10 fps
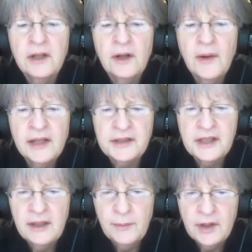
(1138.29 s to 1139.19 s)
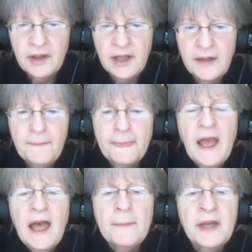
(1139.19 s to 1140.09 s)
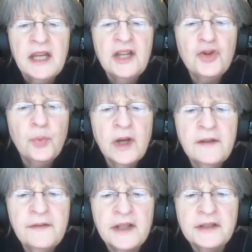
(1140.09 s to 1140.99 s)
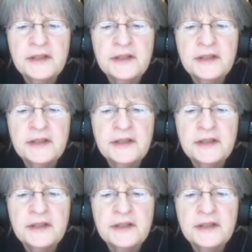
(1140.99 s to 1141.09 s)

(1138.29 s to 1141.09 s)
you know, as a community. But each one of